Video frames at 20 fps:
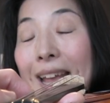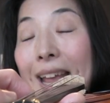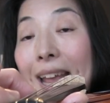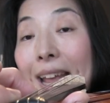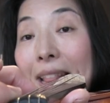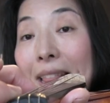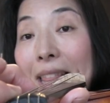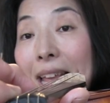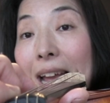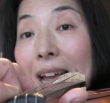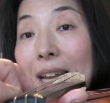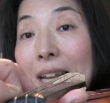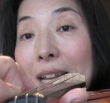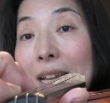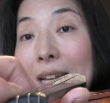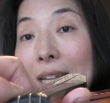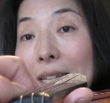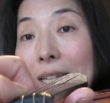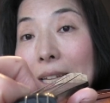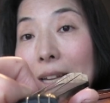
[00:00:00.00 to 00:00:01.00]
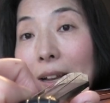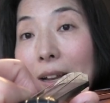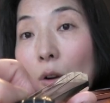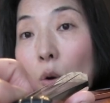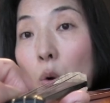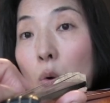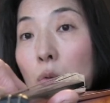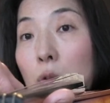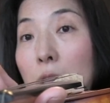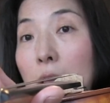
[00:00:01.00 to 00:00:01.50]
And that is
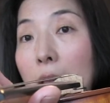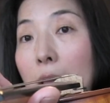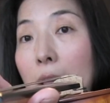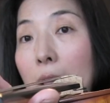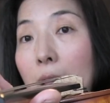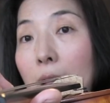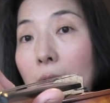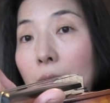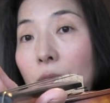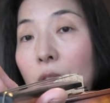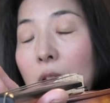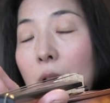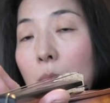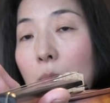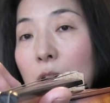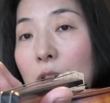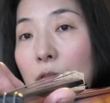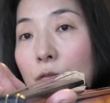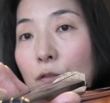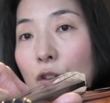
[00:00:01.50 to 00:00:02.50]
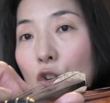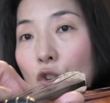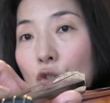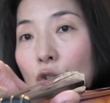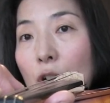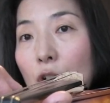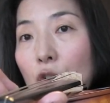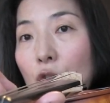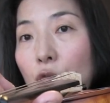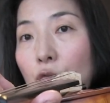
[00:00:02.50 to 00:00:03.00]
okay. But if you
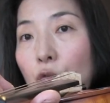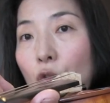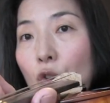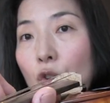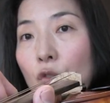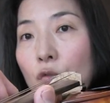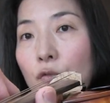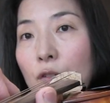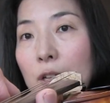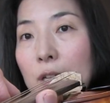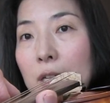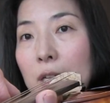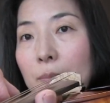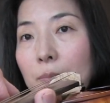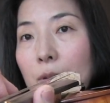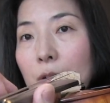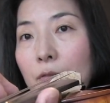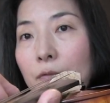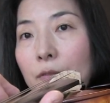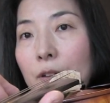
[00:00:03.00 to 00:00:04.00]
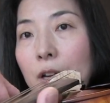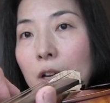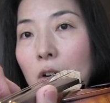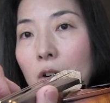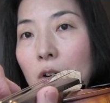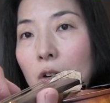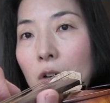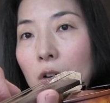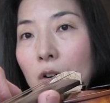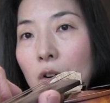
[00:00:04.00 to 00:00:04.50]
try to forcefully keep the
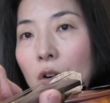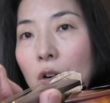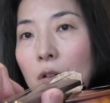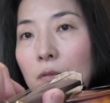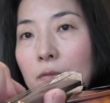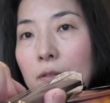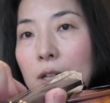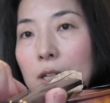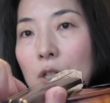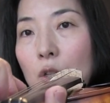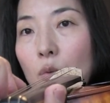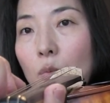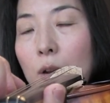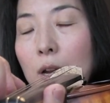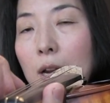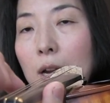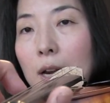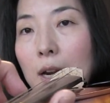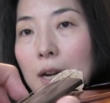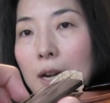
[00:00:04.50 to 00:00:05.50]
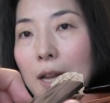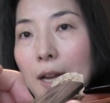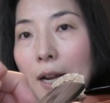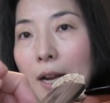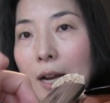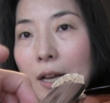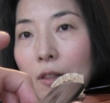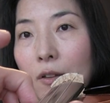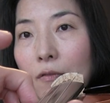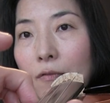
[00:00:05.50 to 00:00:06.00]
finger curved this way, like
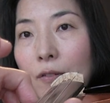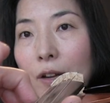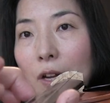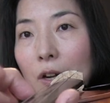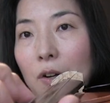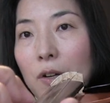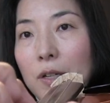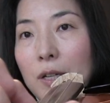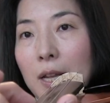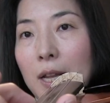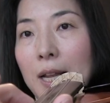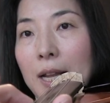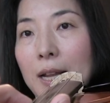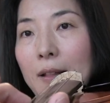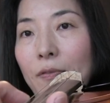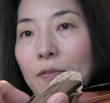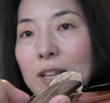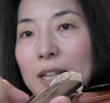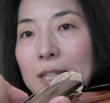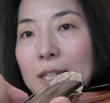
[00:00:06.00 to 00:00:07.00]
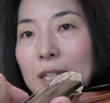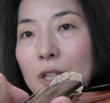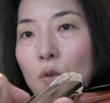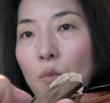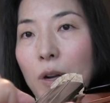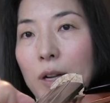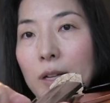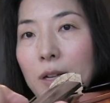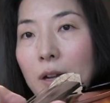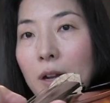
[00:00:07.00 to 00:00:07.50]
other fingers, this is
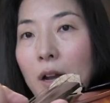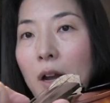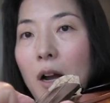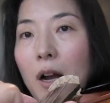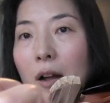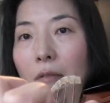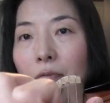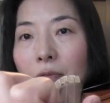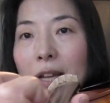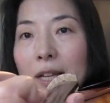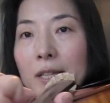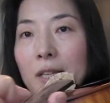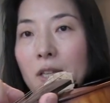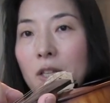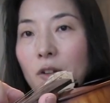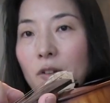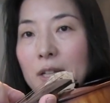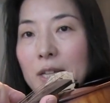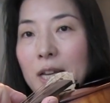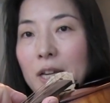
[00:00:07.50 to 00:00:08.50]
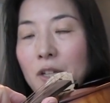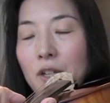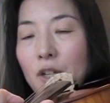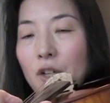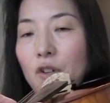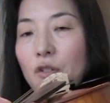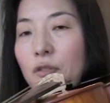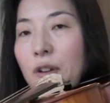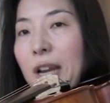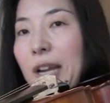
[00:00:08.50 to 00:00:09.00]
when the unnecessary tension
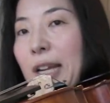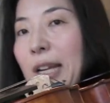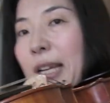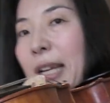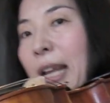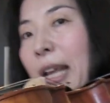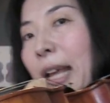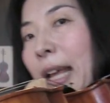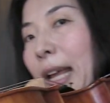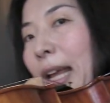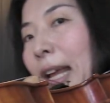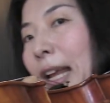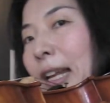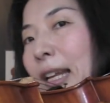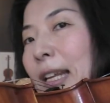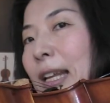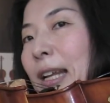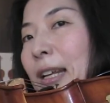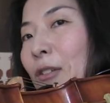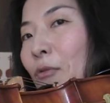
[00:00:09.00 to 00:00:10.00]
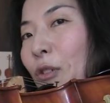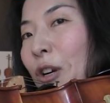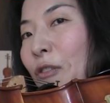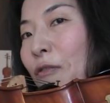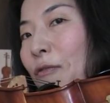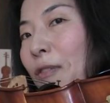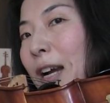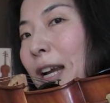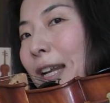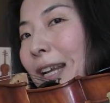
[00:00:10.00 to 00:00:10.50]
created, and then we're
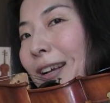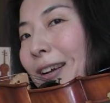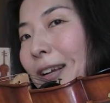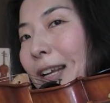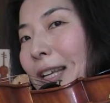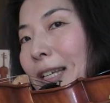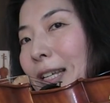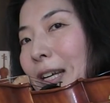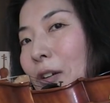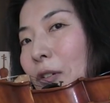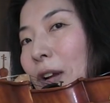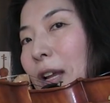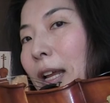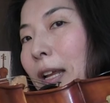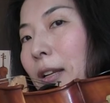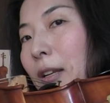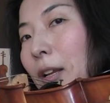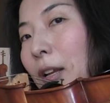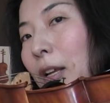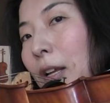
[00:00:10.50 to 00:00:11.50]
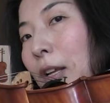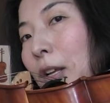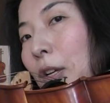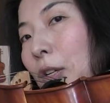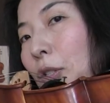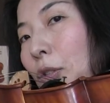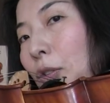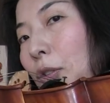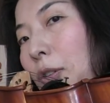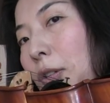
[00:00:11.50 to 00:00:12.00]
fighting against our hand.
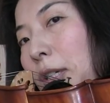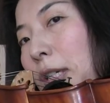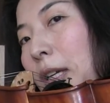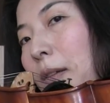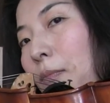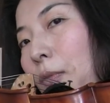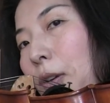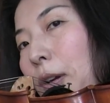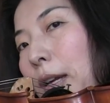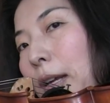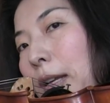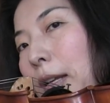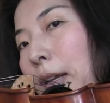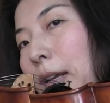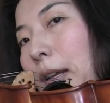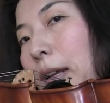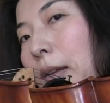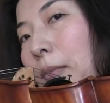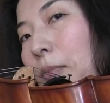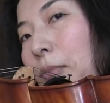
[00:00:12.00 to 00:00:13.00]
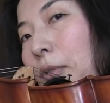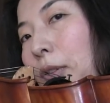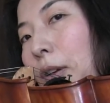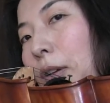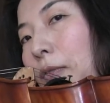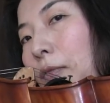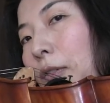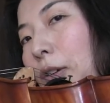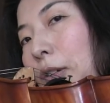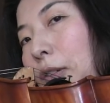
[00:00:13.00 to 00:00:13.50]
So just keep your hand and bring
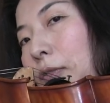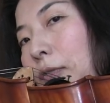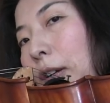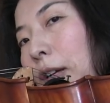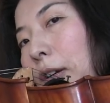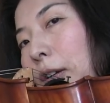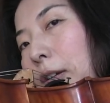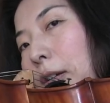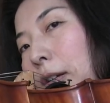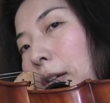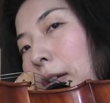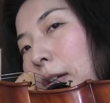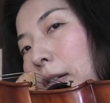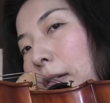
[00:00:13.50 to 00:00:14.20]
your first finger